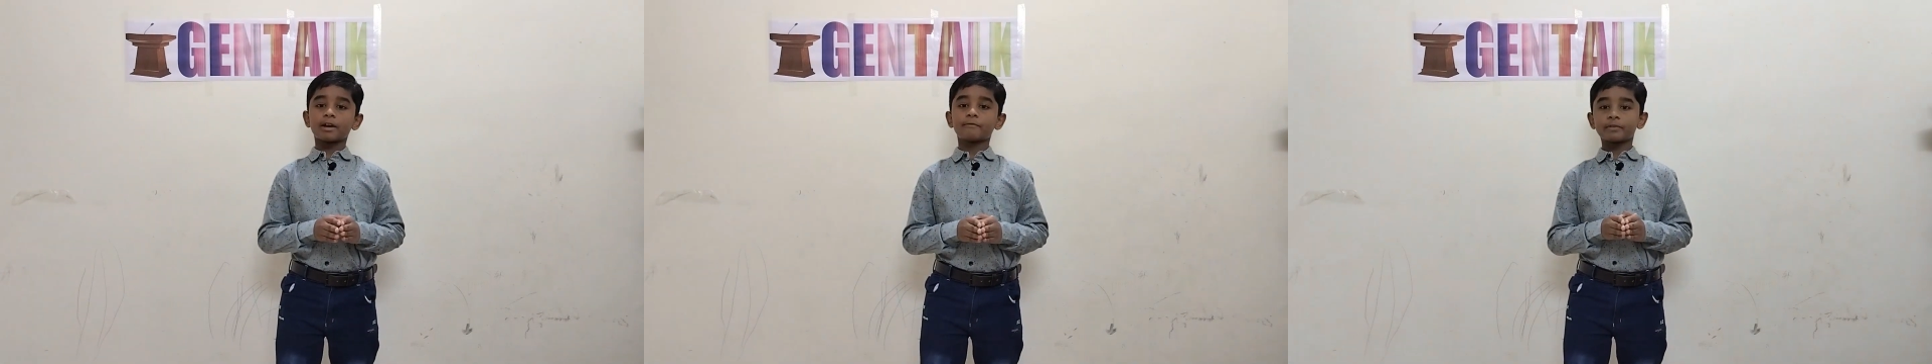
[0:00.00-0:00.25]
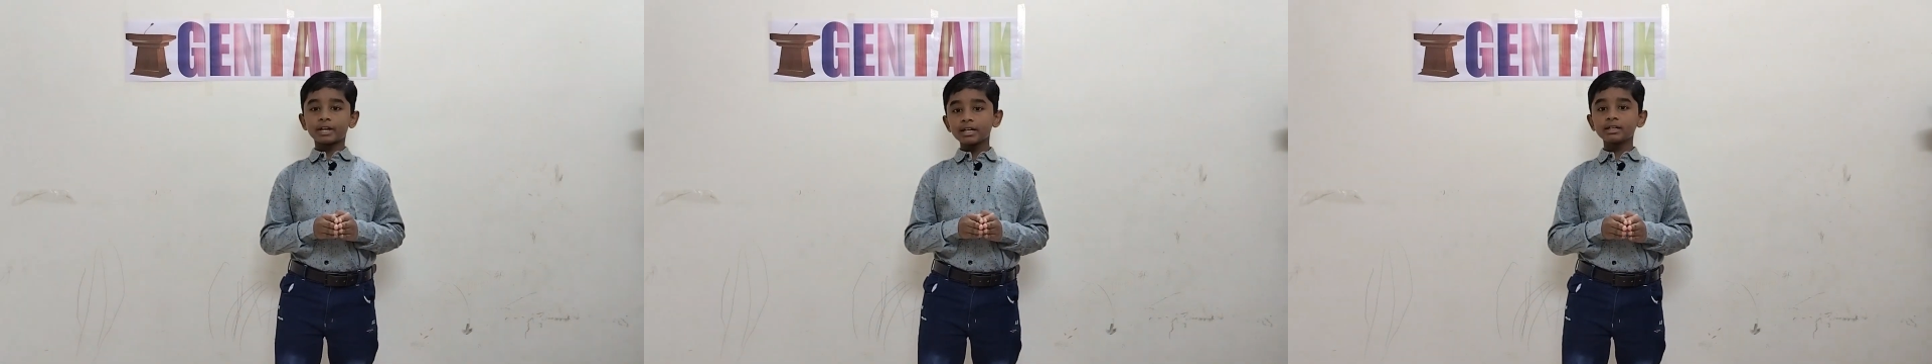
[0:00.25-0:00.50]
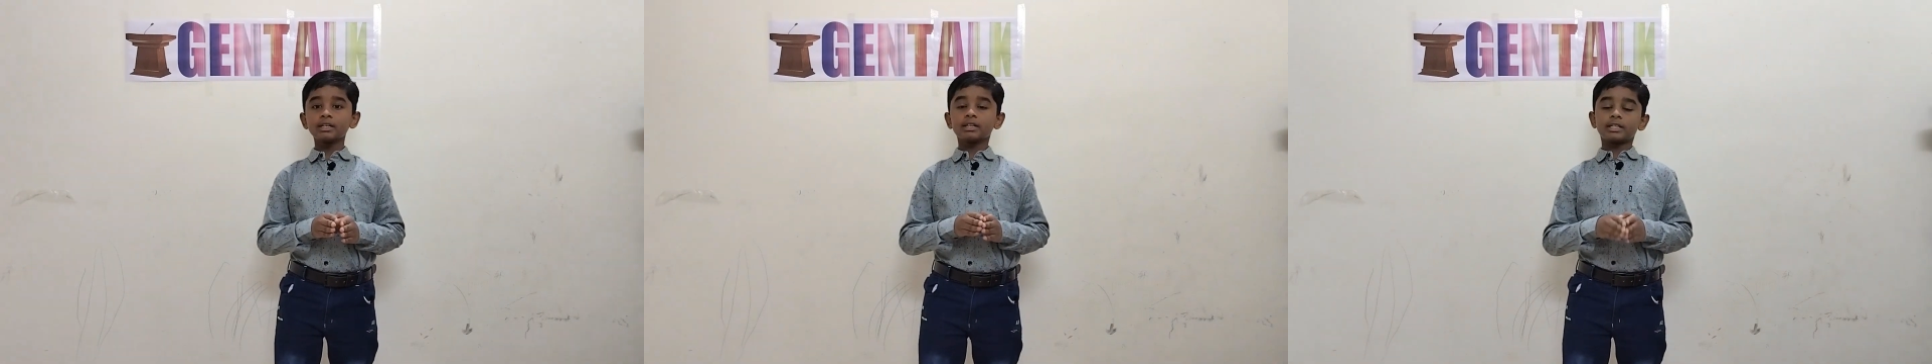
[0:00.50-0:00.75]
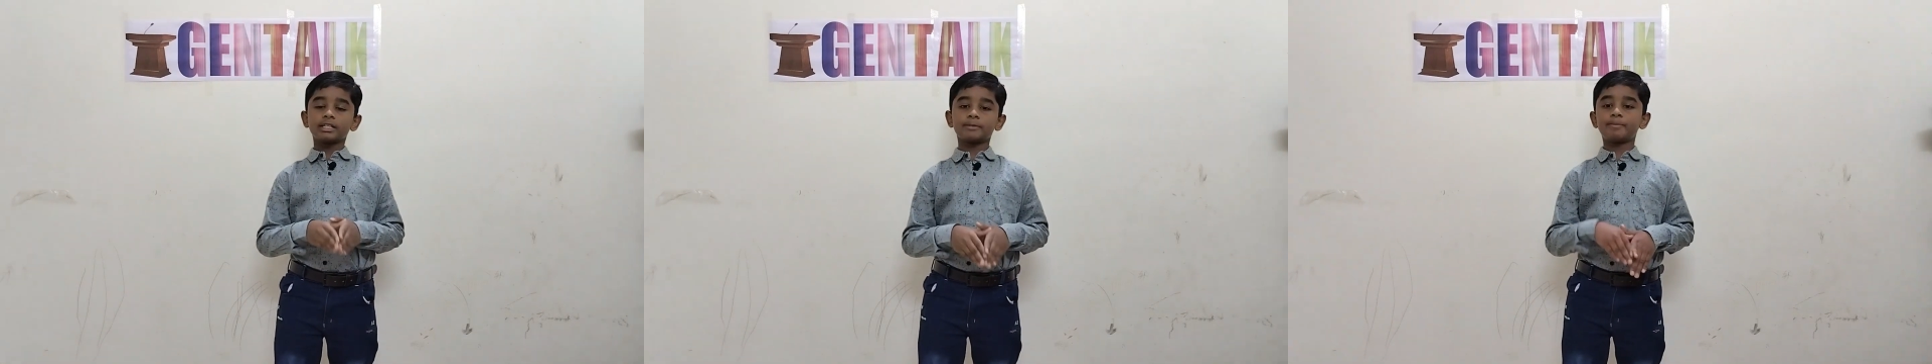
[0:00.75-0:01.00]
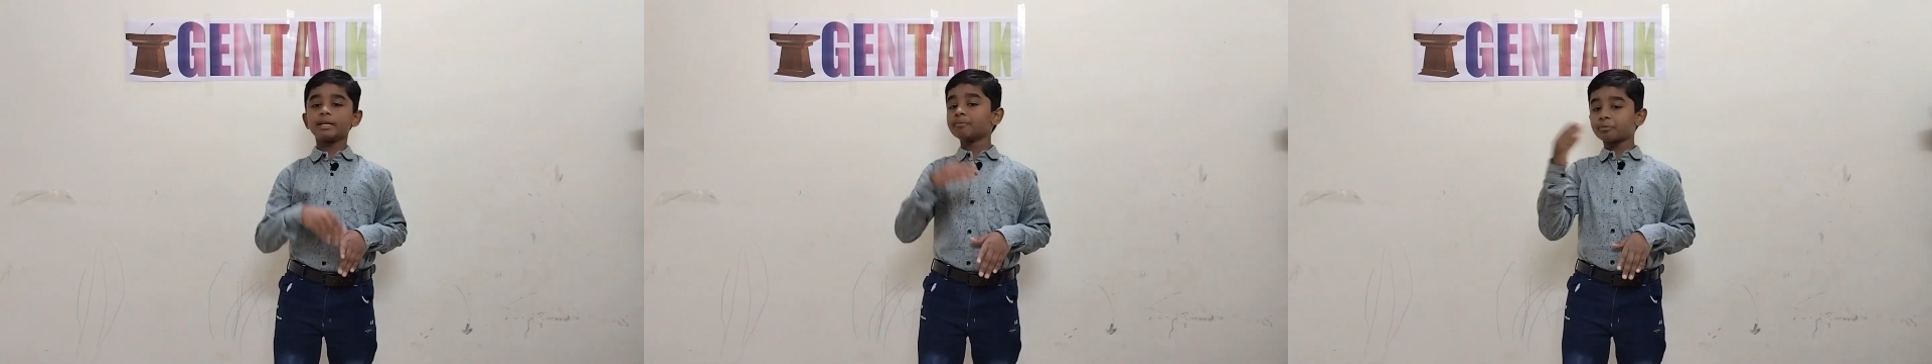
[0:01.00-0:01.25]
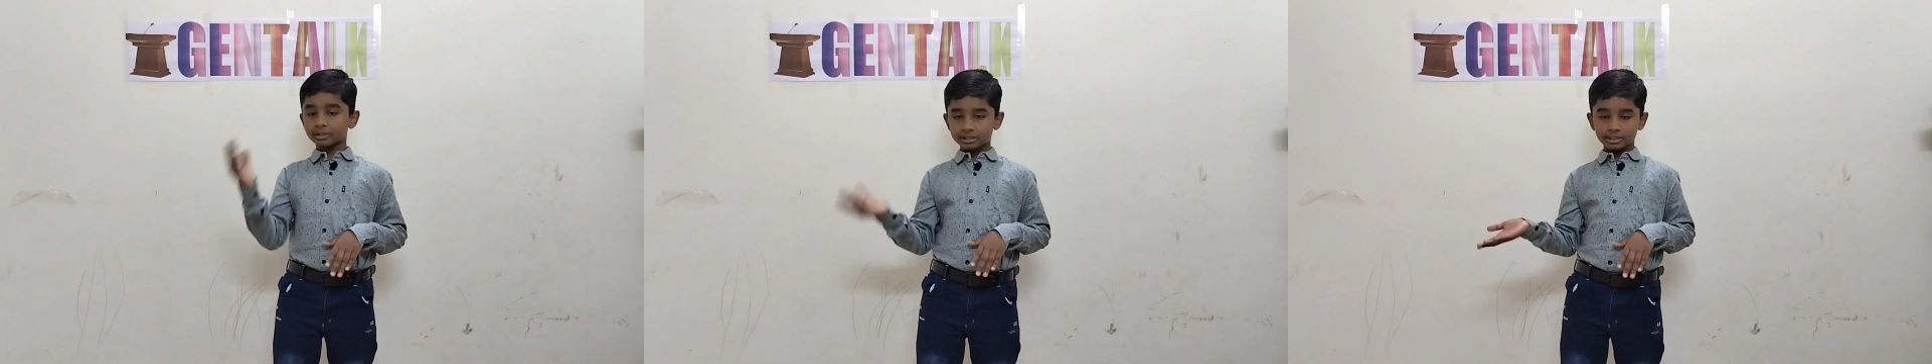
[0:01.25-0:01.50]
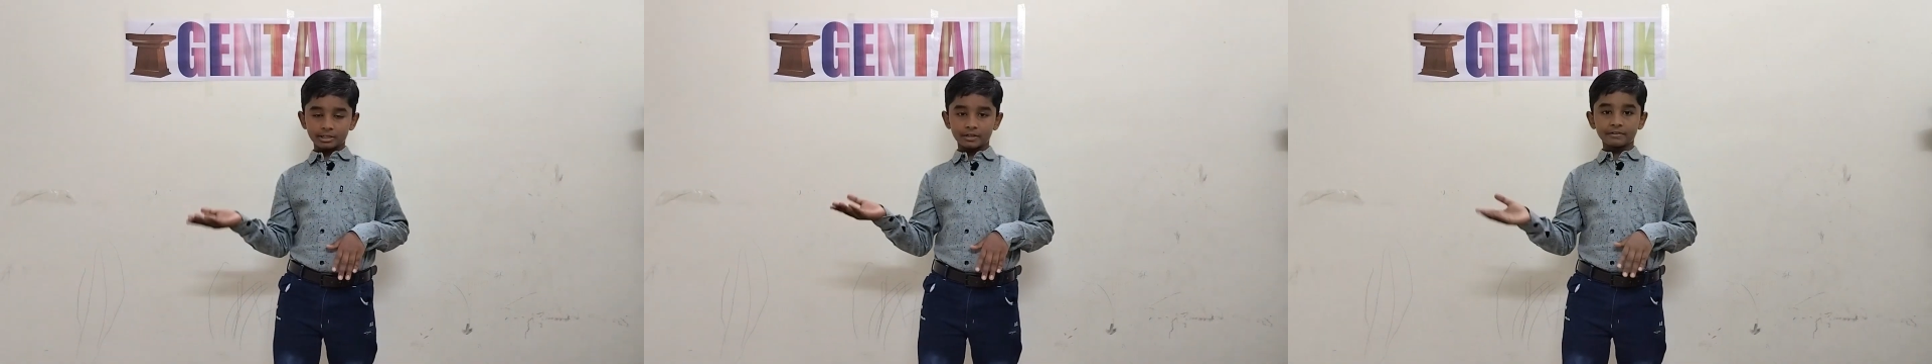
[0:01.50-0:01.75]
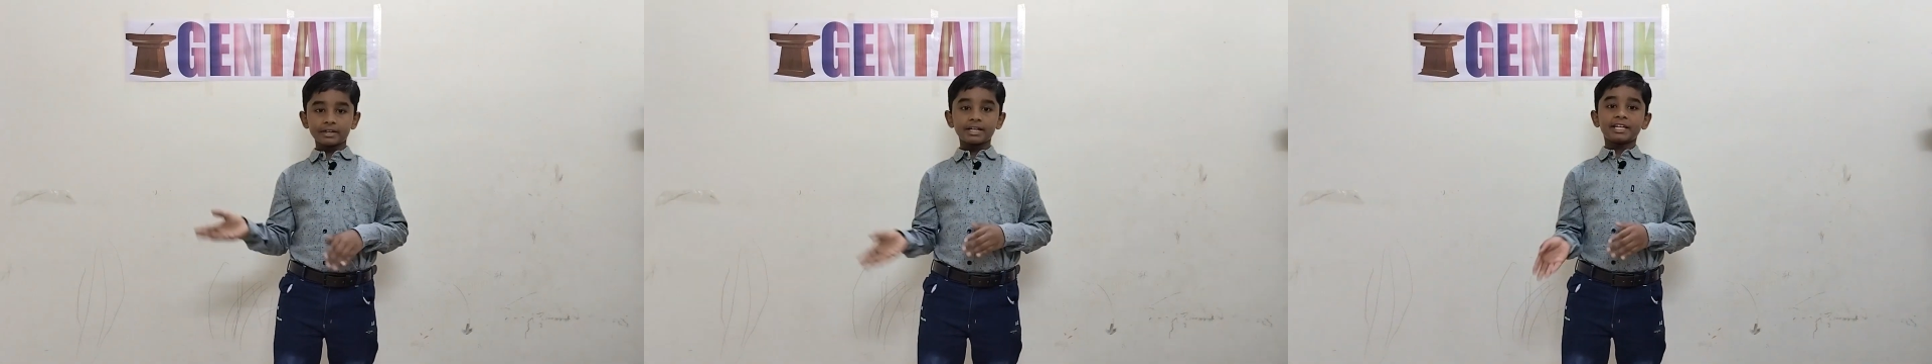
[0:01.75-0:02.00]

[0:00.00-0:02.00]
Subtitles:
friend is B positive.